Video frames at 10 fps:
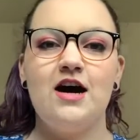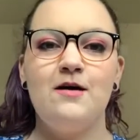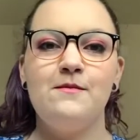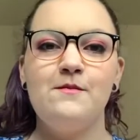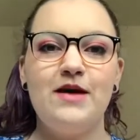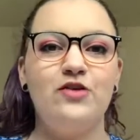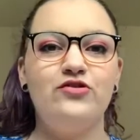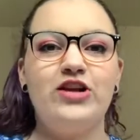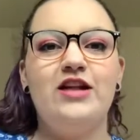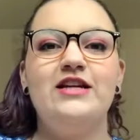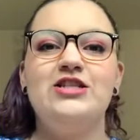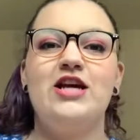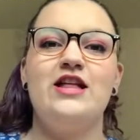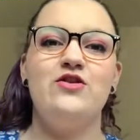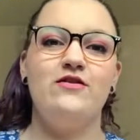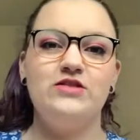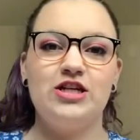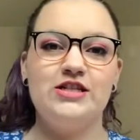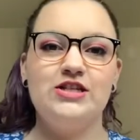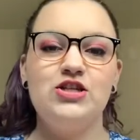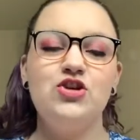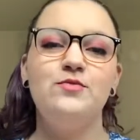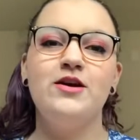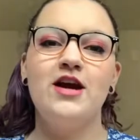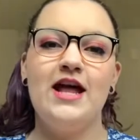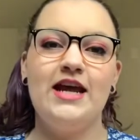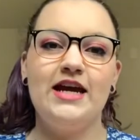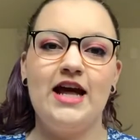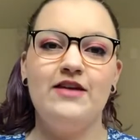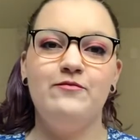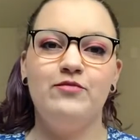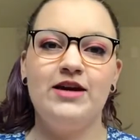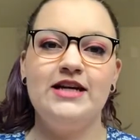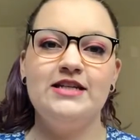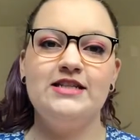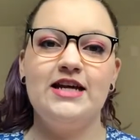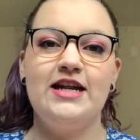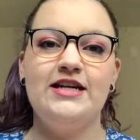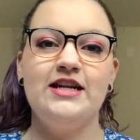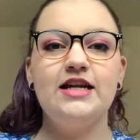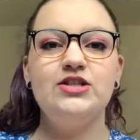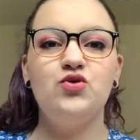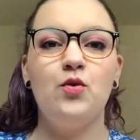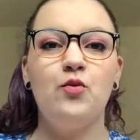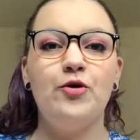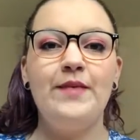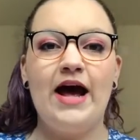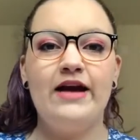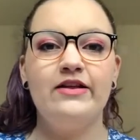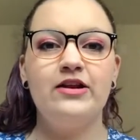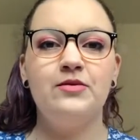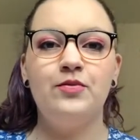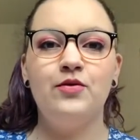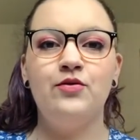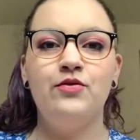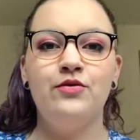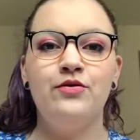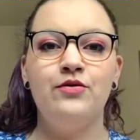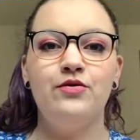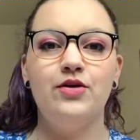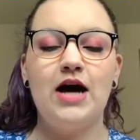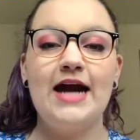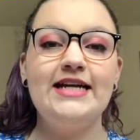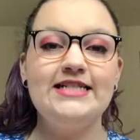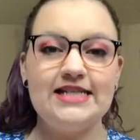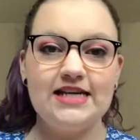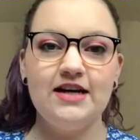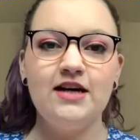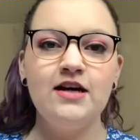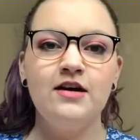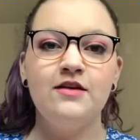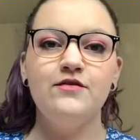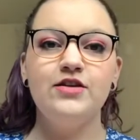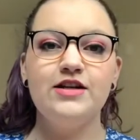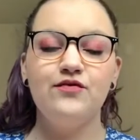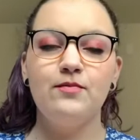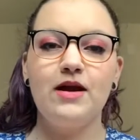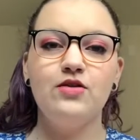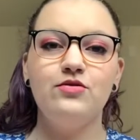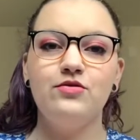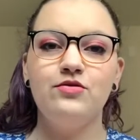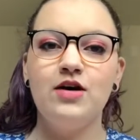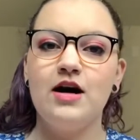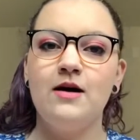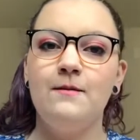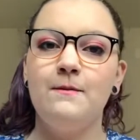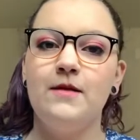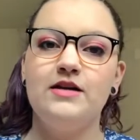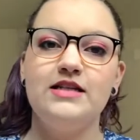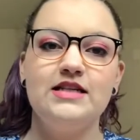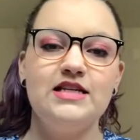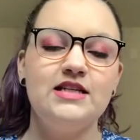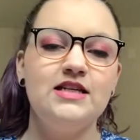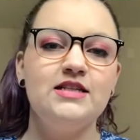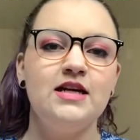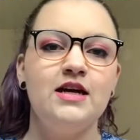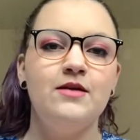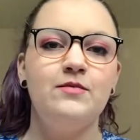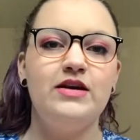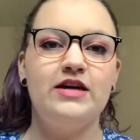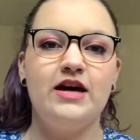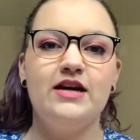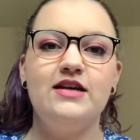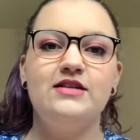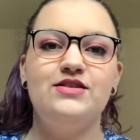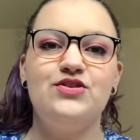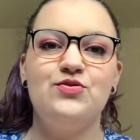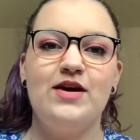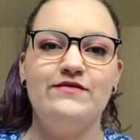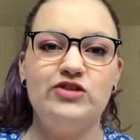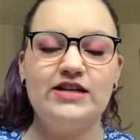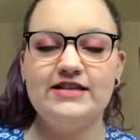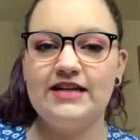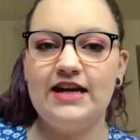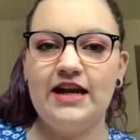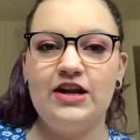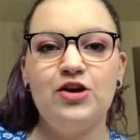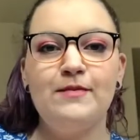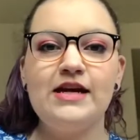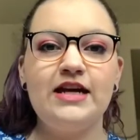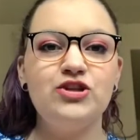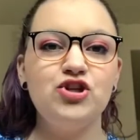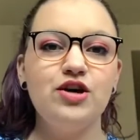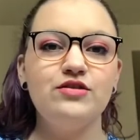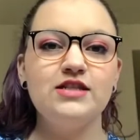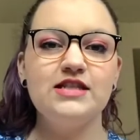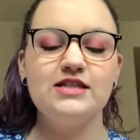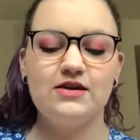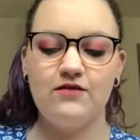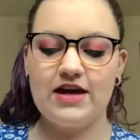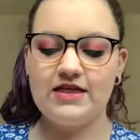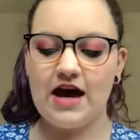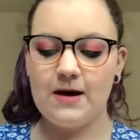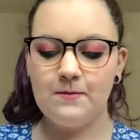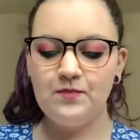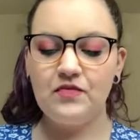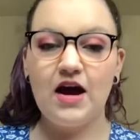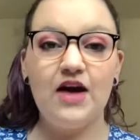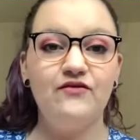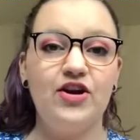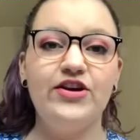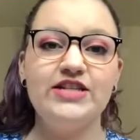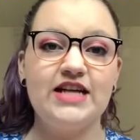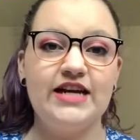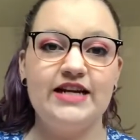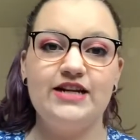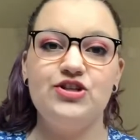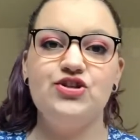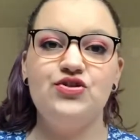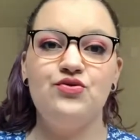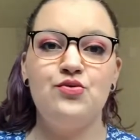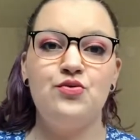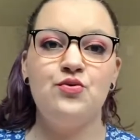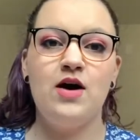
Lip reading: medical knowledge, and then you have Justin's humor, and it kind of brings it into a more palatable idea for the different medical diseases, because you have Justin in here making jokes and stuff like that. I'm very excited to